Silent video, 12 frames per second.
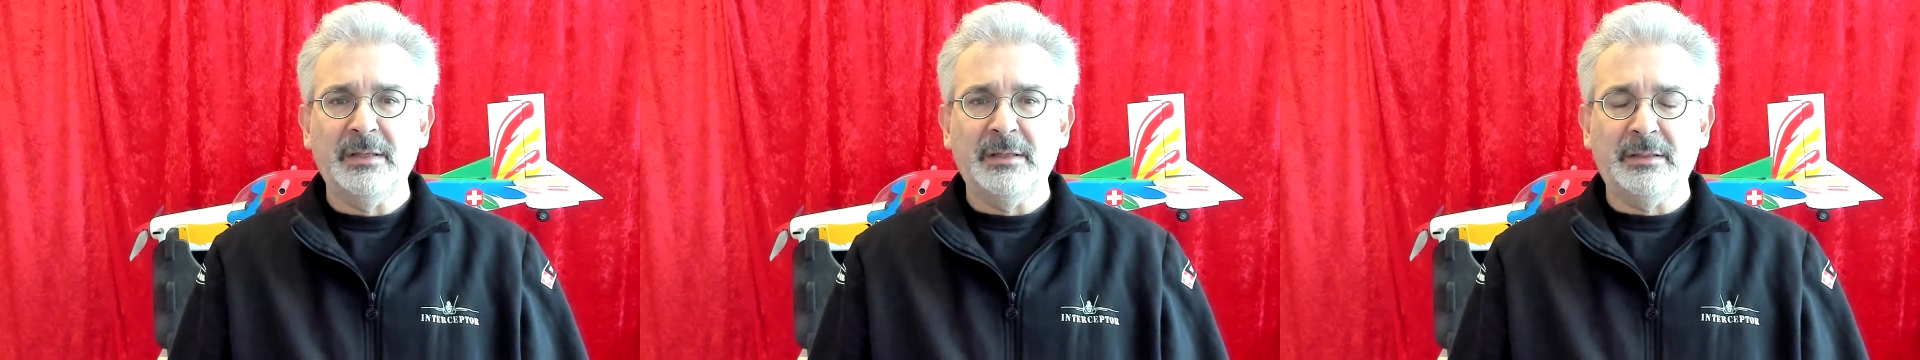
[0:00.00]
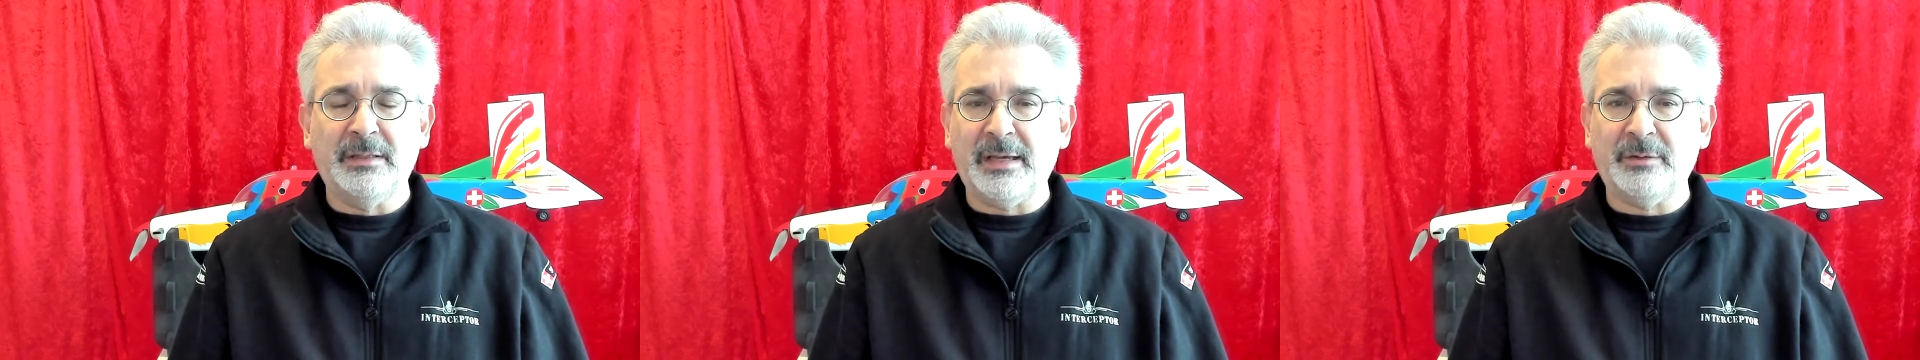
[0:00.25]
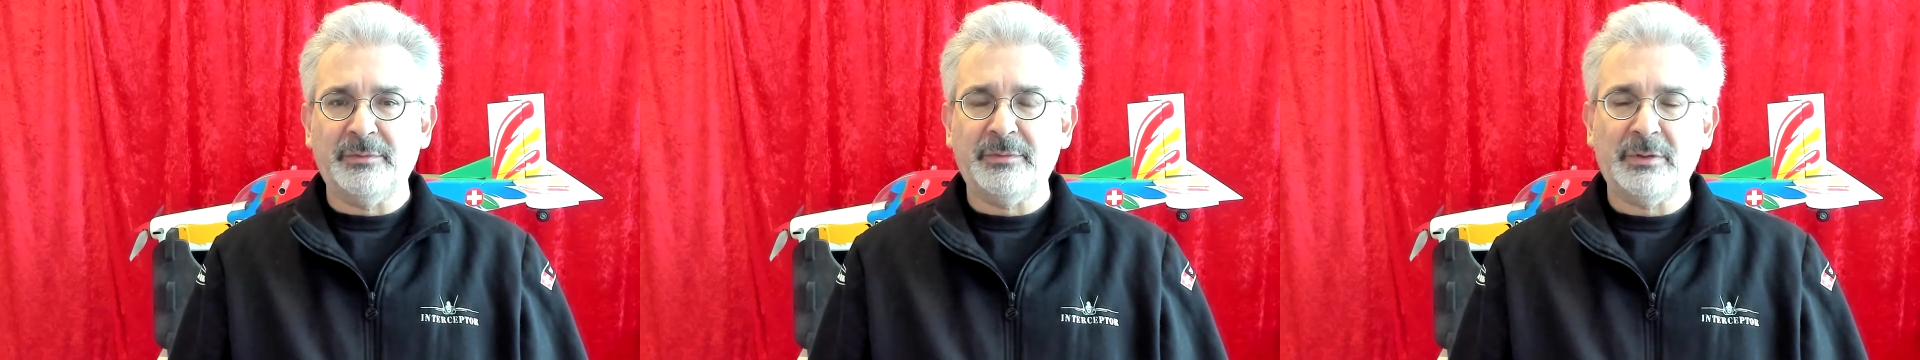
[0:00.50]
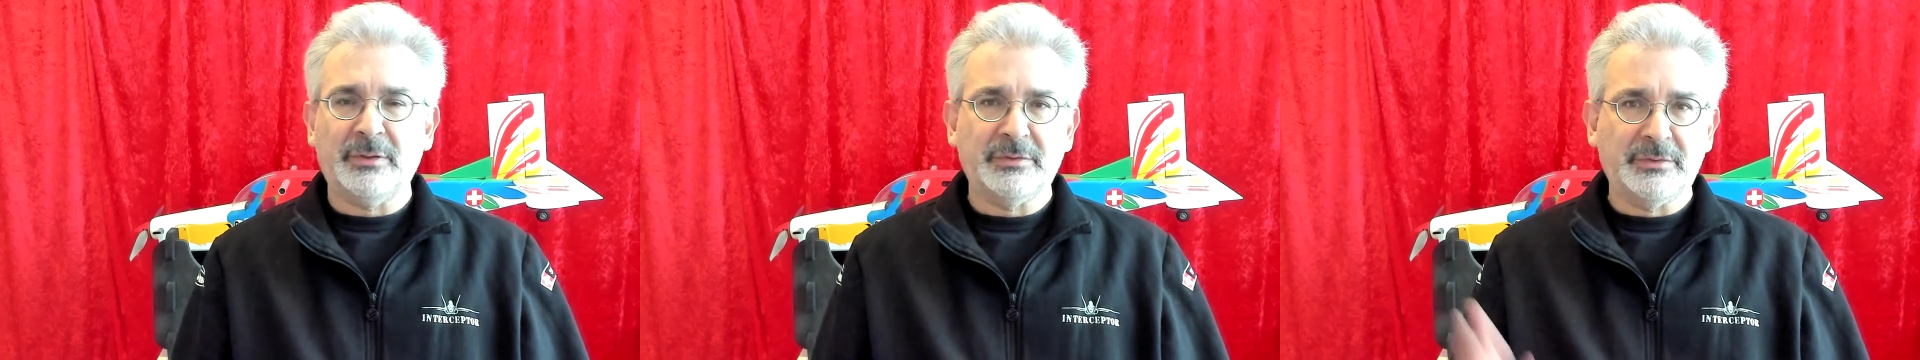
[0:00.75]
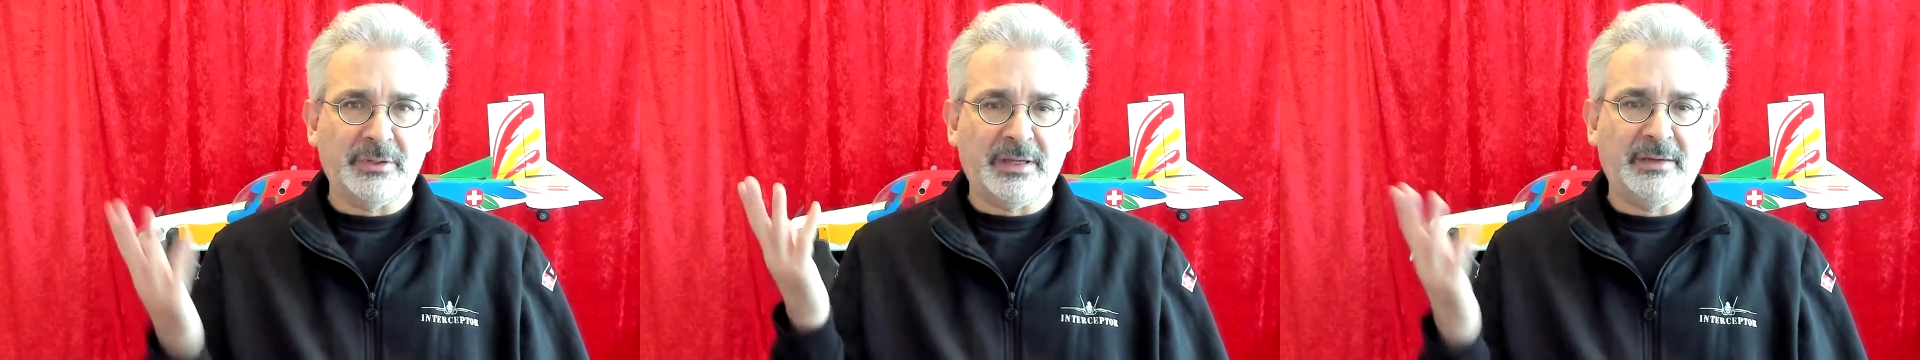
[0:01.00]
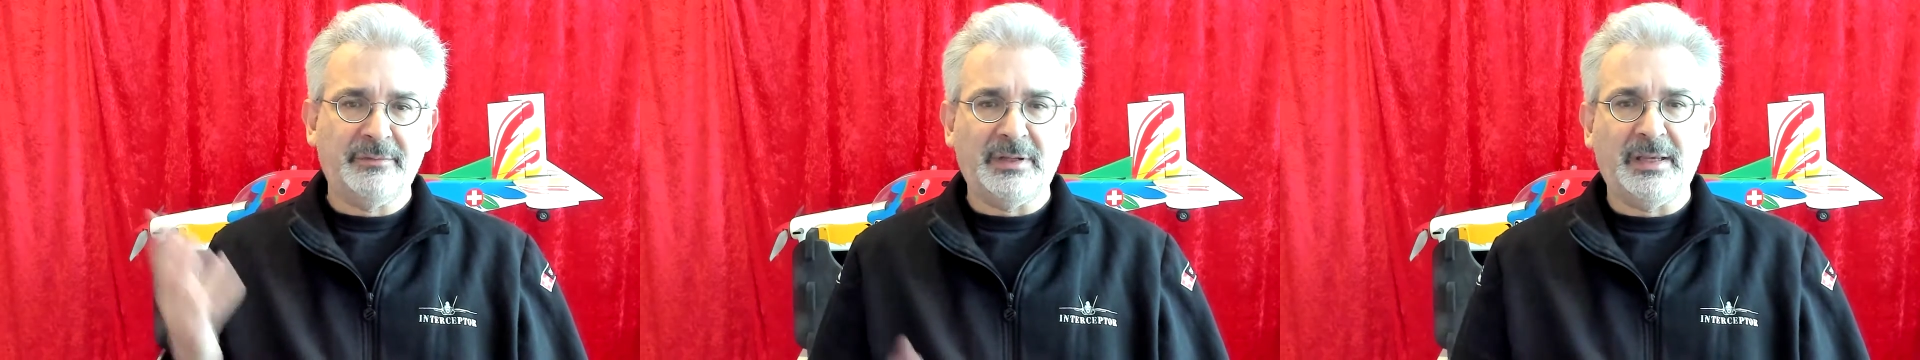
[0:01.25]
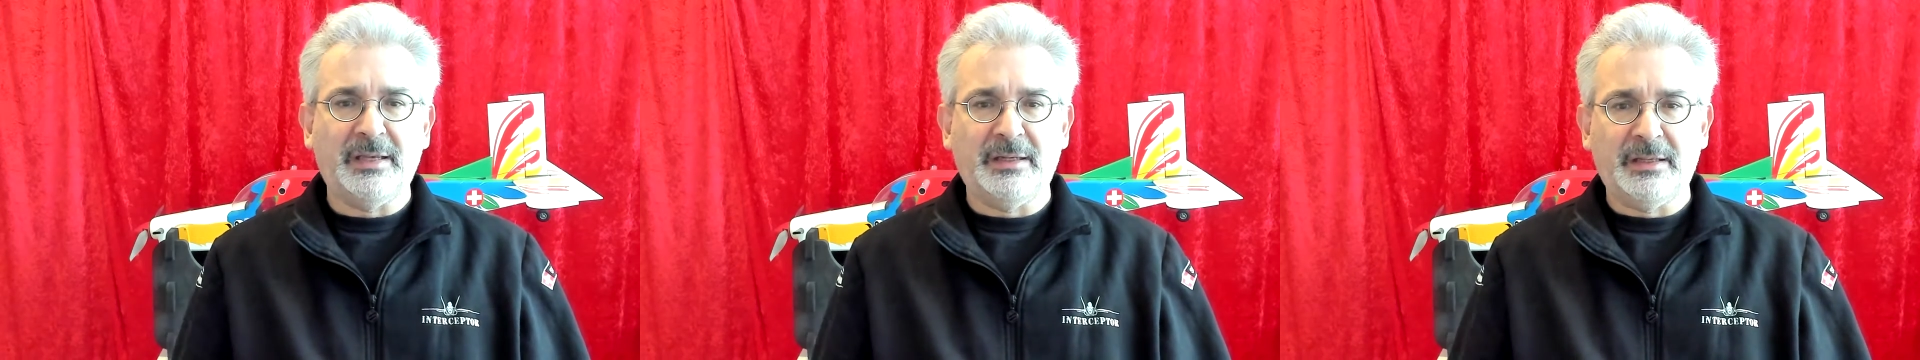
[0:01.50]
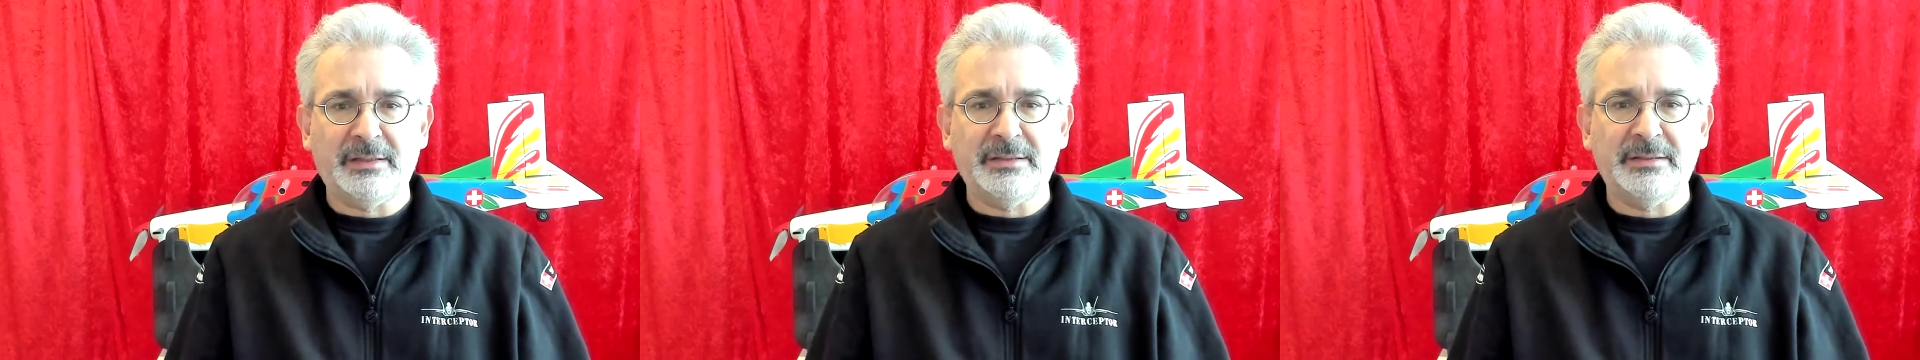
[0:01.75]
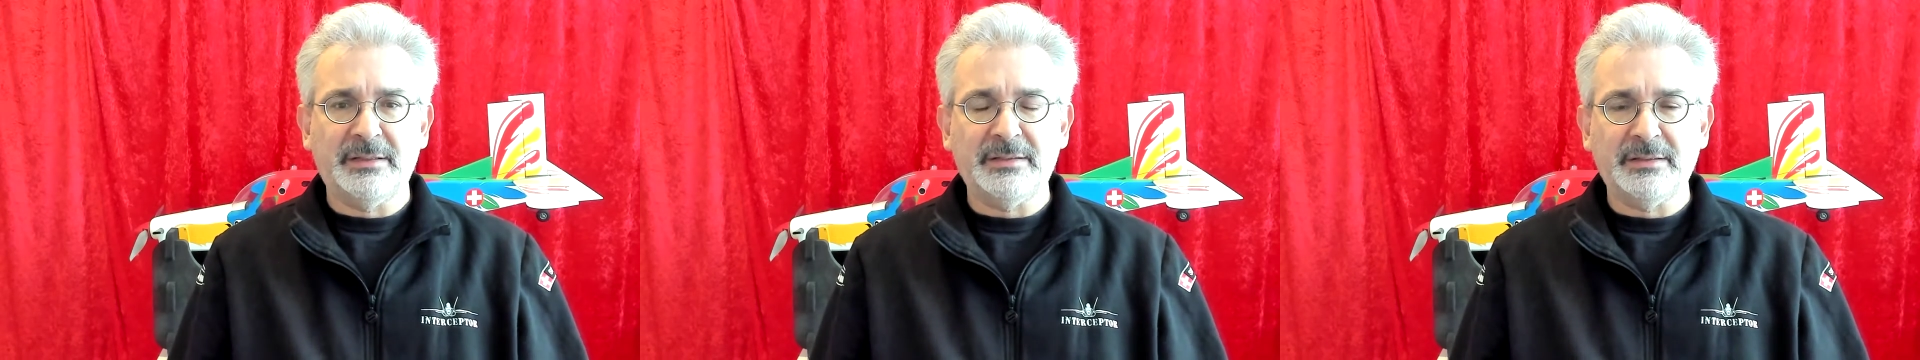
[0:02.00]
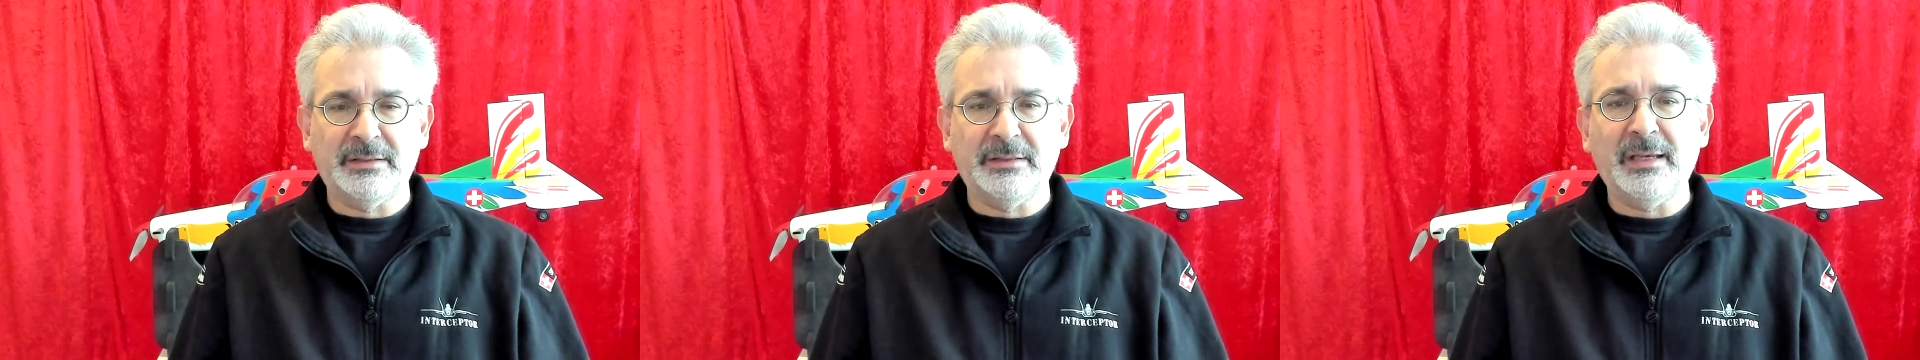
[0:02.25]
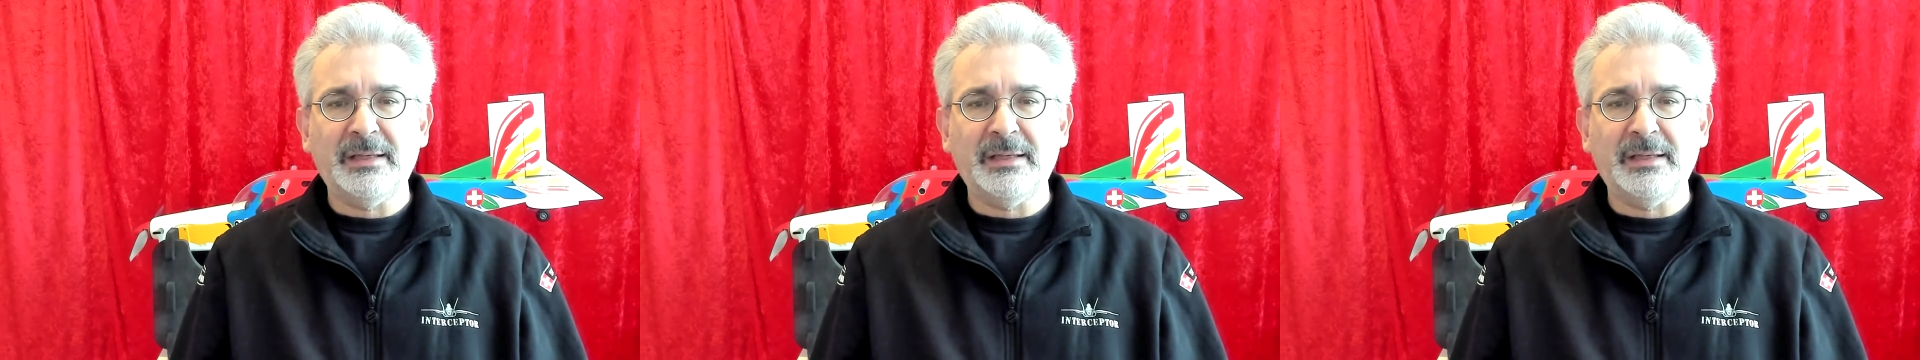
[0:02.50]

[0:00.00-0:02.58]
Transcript: Now, of course, you have the NX6 and the